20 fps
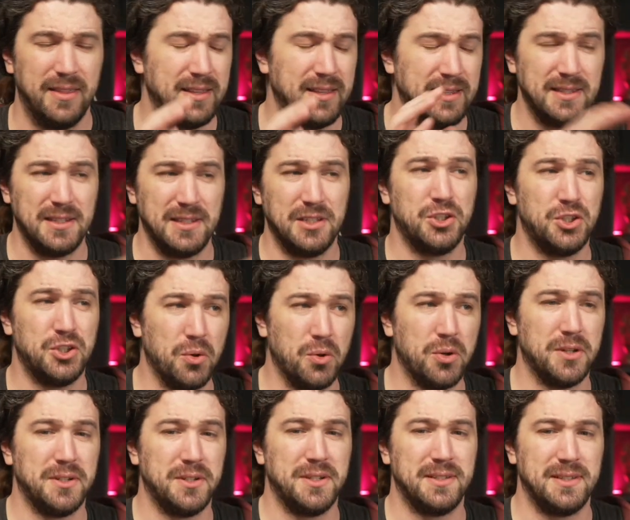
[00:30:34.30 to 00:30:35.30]
is so good
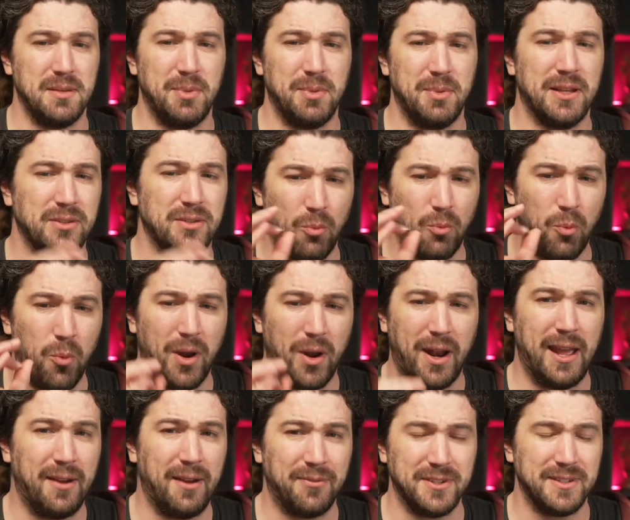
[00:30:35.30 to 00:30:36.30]
to see, because what I
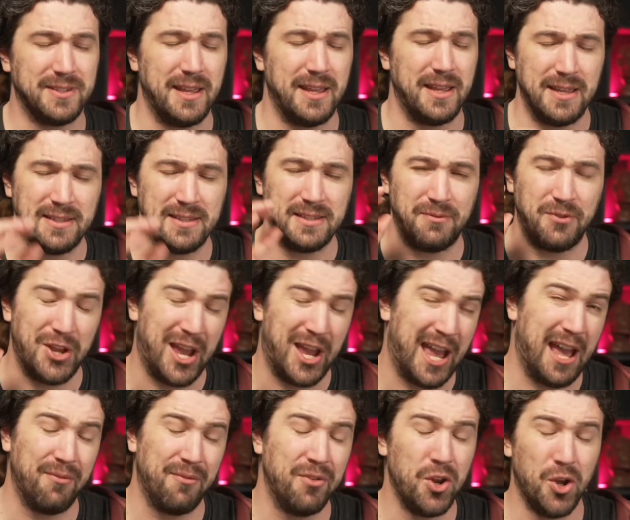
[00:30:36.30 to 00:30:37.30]
have to say is if you have
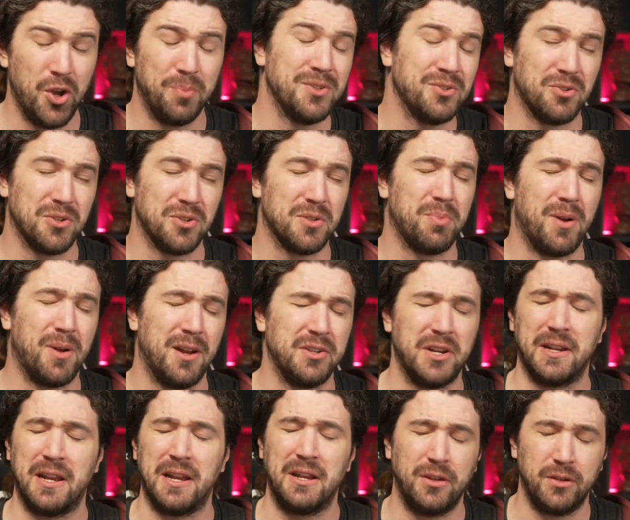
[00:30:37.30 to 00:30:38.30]
an open source project
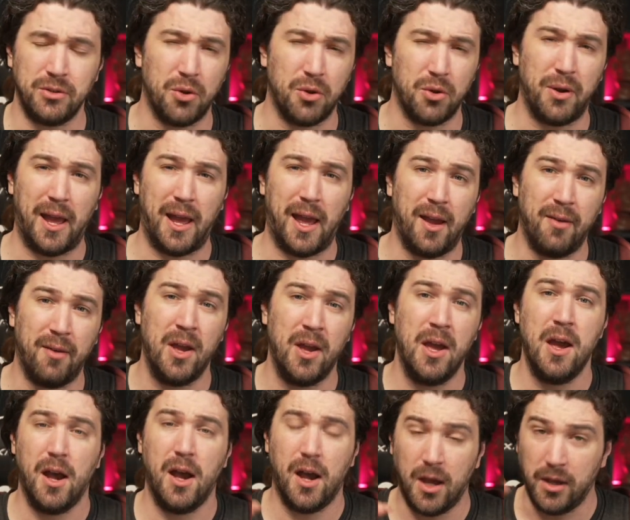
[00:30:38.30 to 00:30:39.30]
and you don't have
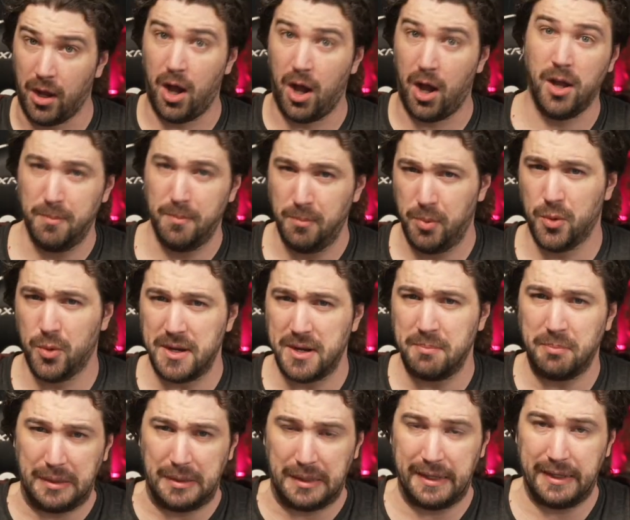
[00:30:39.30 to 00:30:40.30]
an onboarding
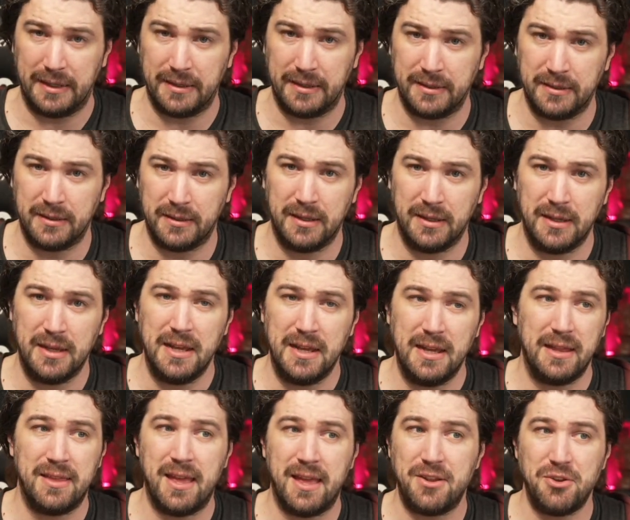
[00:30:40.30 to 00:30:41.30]
plan,
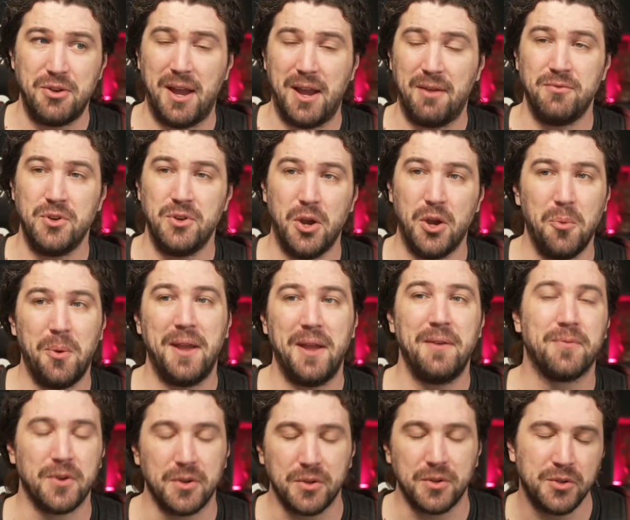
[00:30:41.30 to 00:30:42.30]
then you have no way
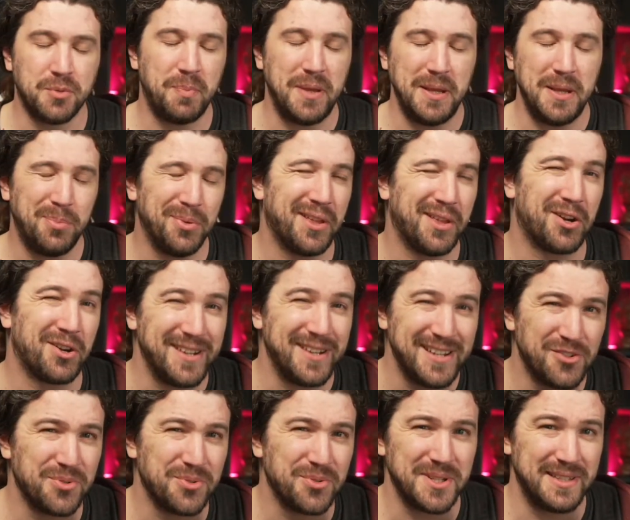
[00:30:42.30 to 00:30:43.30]
for people that are
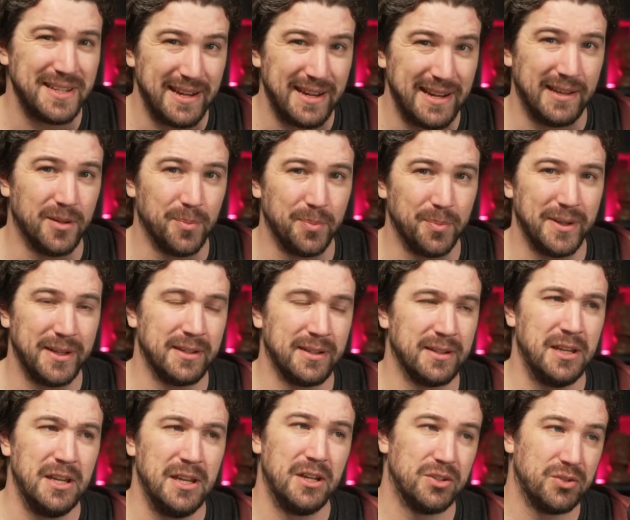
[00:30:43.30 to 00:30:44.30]
interested in helping
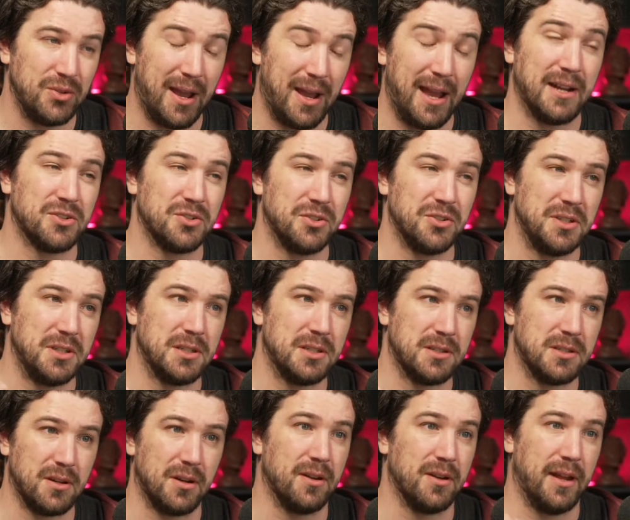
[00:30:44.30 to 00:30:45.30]
to actually
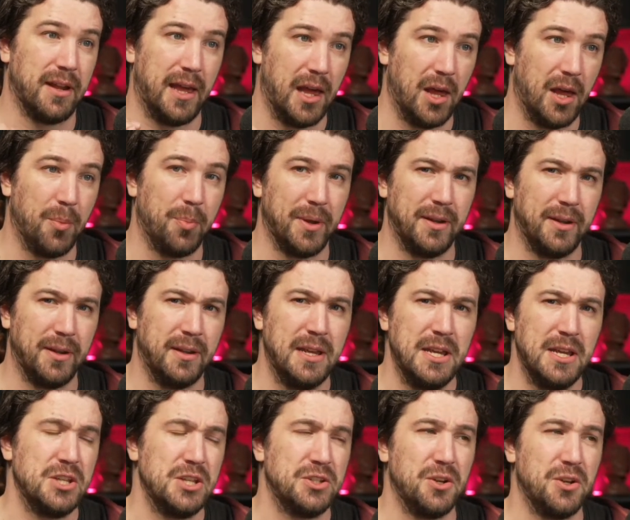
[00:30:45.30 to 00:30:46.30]
start helping.
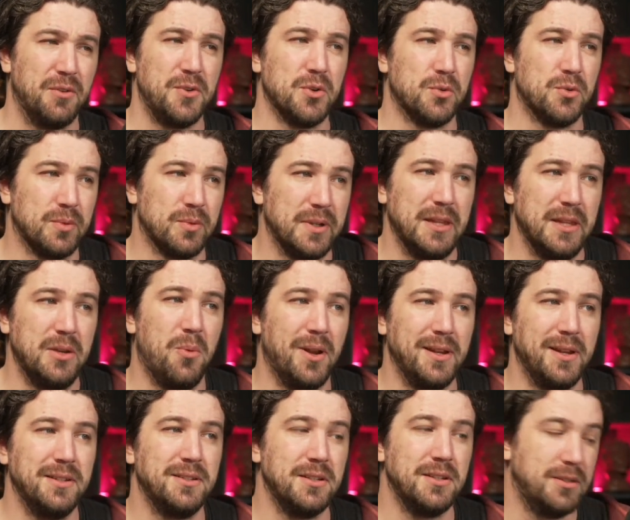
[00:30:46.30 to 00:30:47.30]
So if you're really wanting
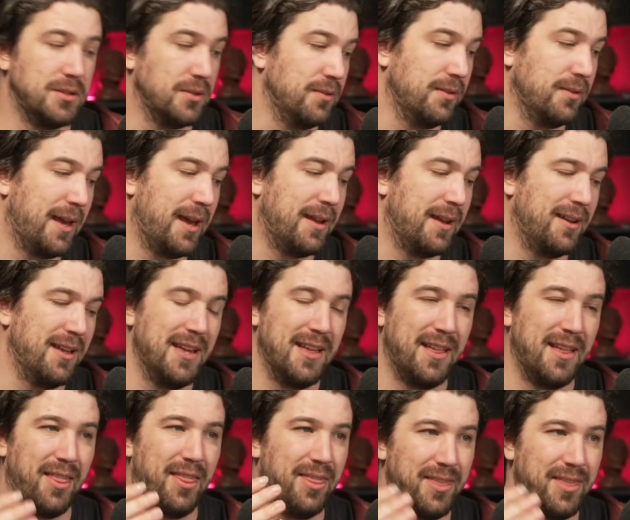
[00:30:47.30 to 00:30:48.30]
to do that,
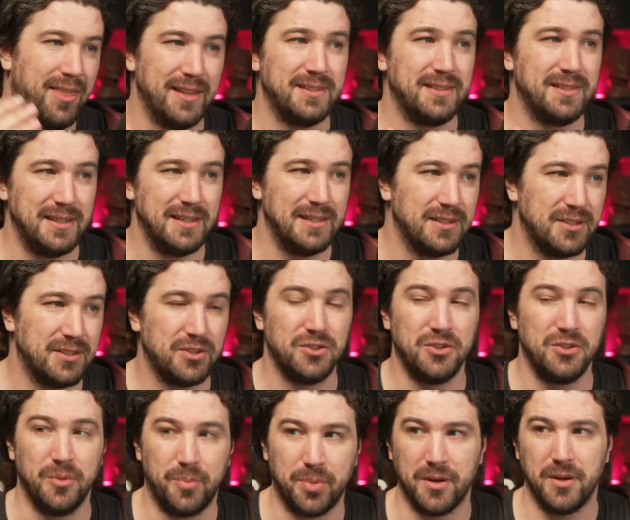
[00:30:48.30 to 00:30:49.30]
this is
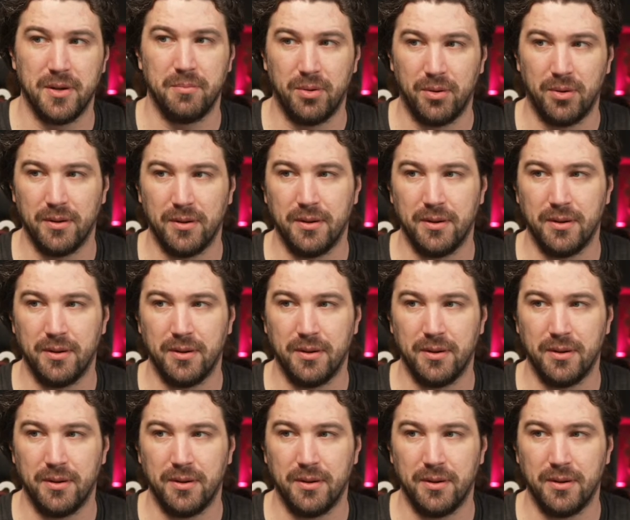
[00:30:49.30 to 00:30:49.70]
super important.